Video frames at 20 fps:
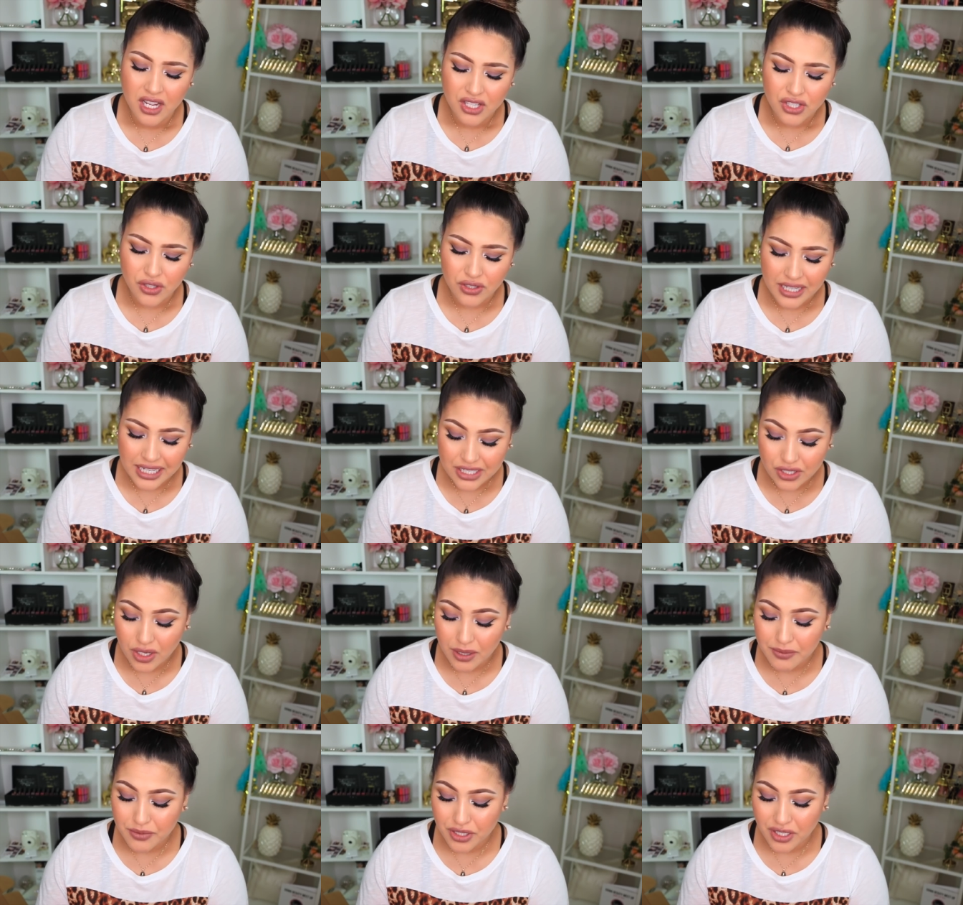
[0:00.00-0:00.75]
So
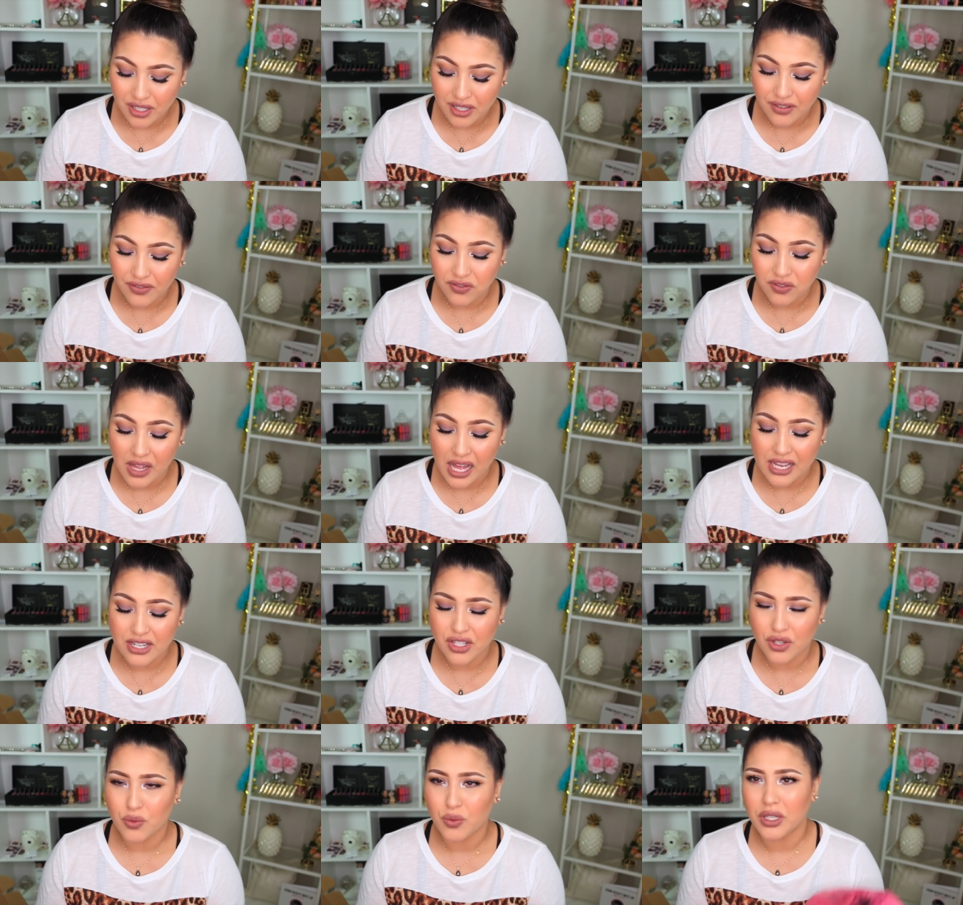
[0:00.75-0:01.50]
that's why I'm just gonna
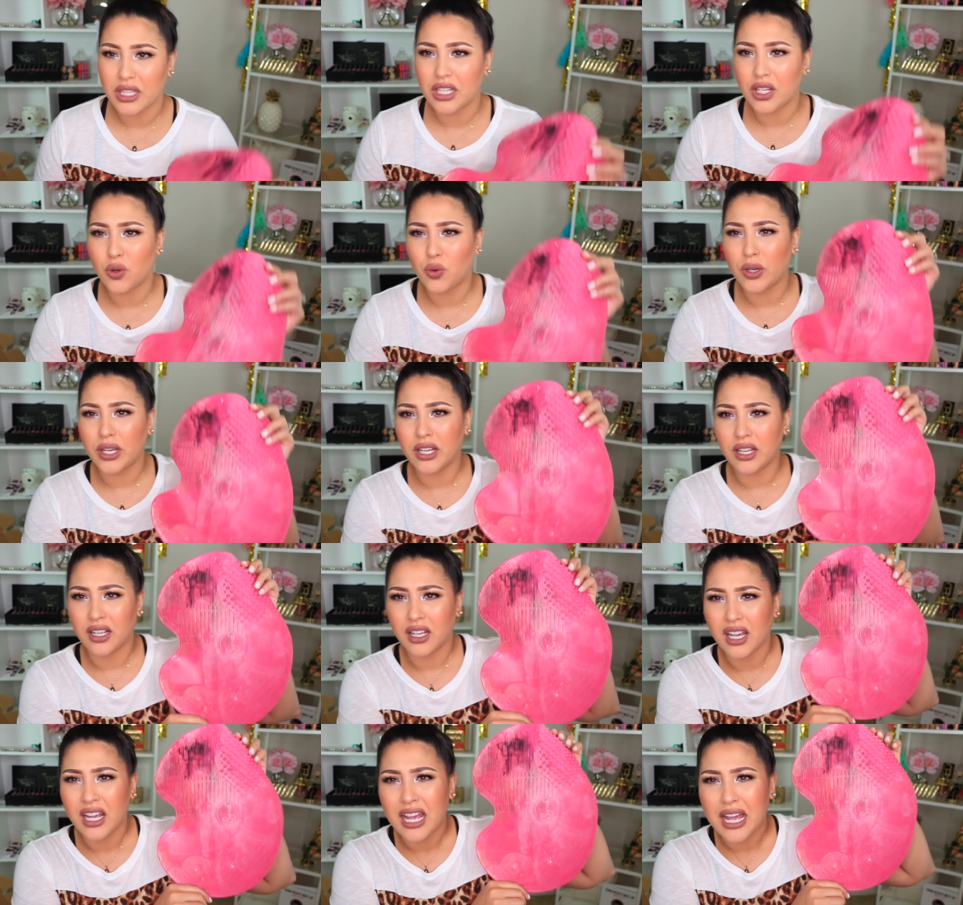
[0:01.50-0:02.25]
flash it really
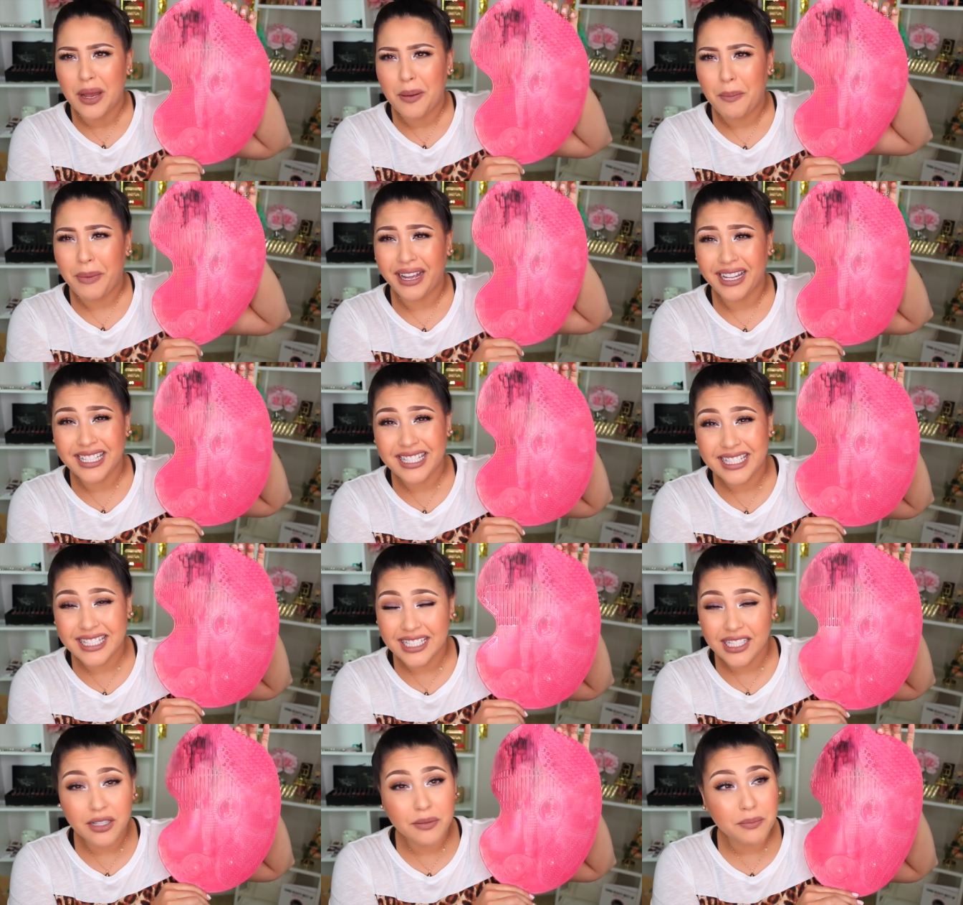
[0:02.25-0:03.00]
quick. My
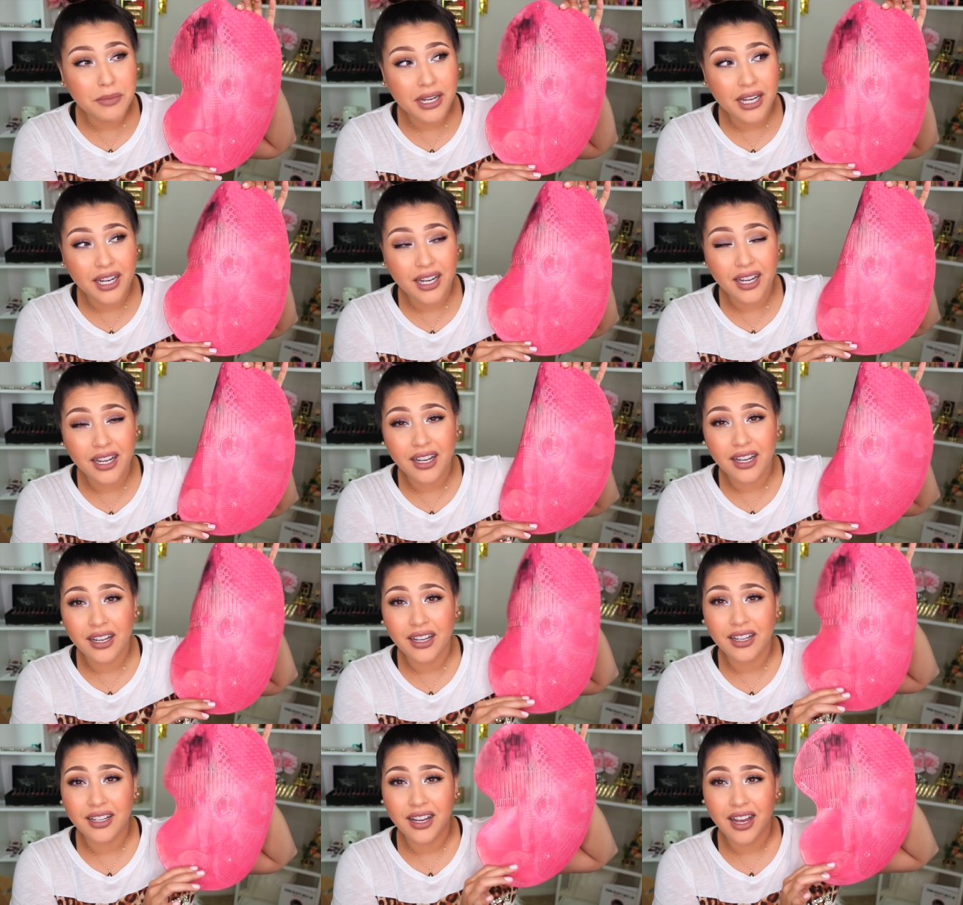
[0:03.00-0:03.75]

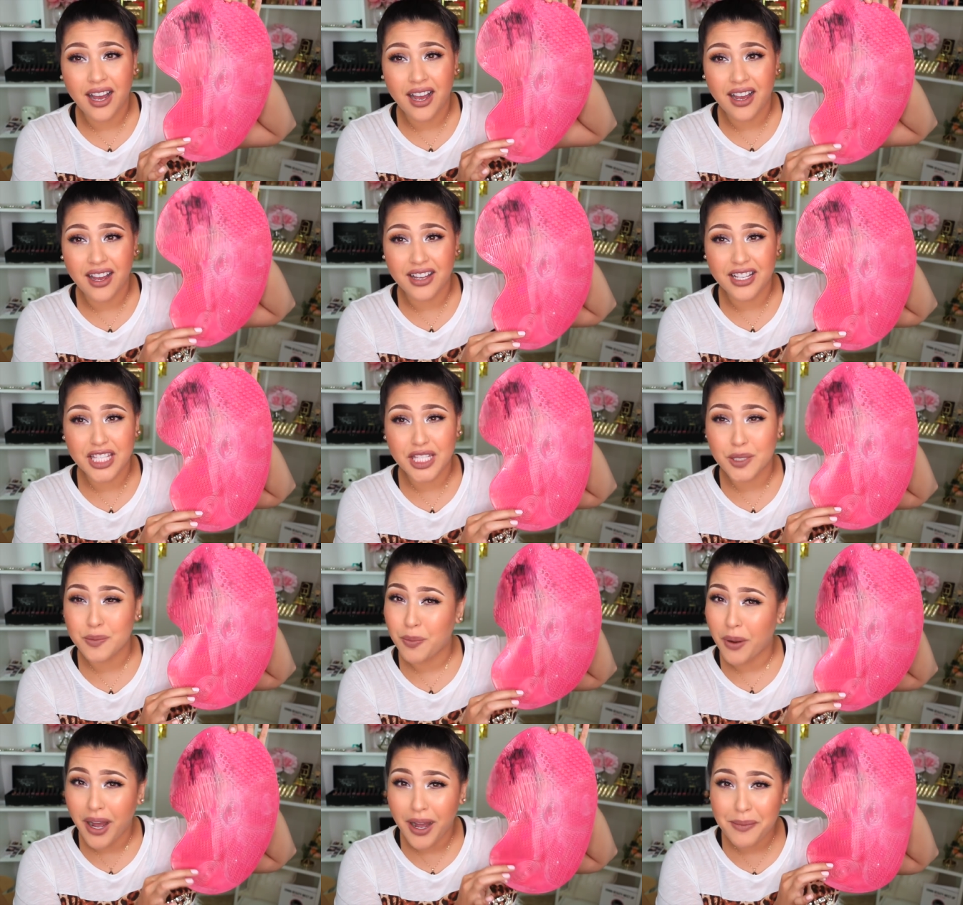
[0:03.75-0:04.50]
Sigma uh,
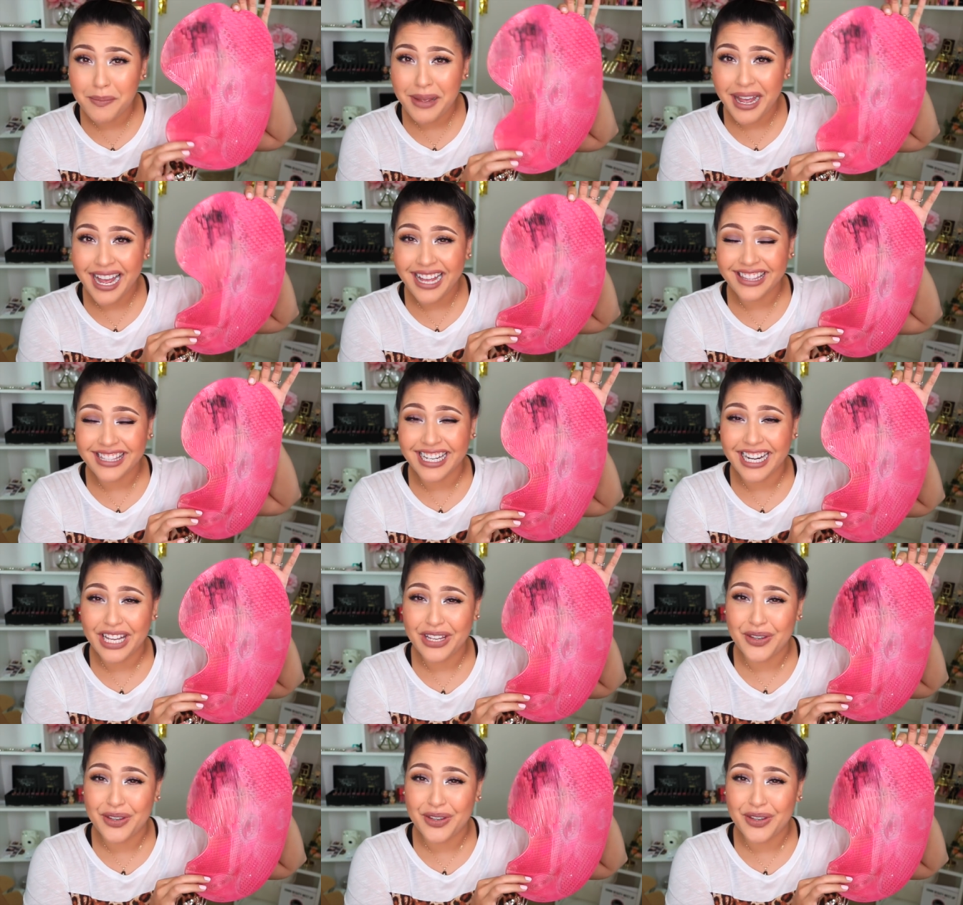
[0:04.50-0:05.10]
spa mat that I